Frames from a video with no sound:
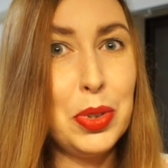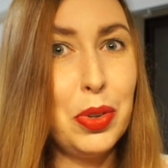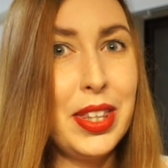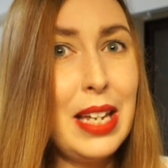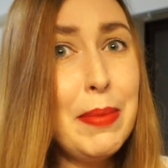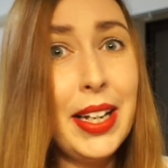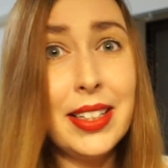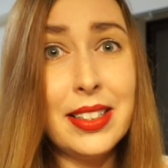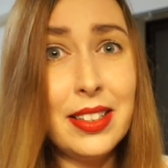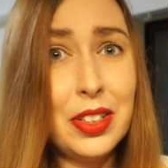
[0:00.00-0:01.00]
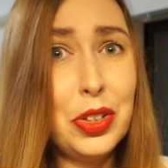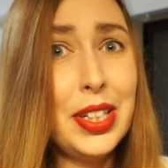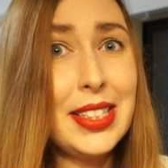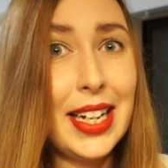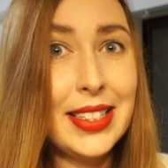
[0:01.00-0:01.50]
or they might
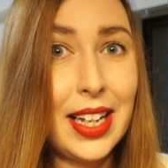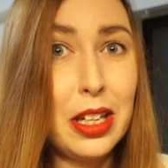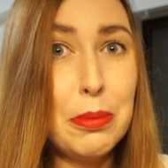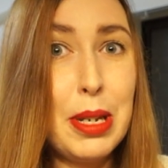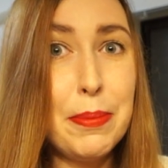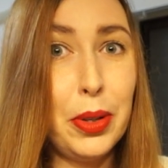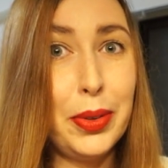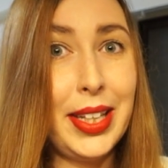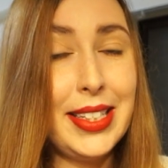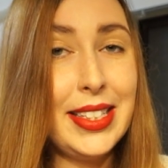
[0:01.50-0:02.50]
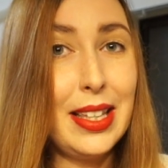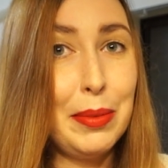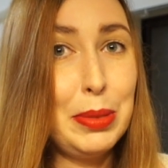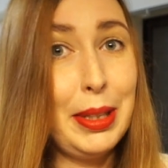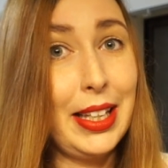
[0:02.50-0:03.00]
criticize other people when they see them
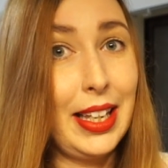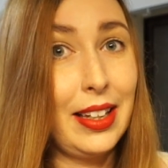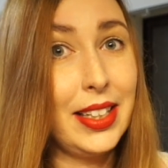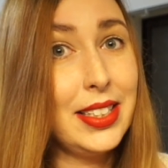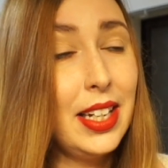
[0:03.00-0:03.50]
speaking English.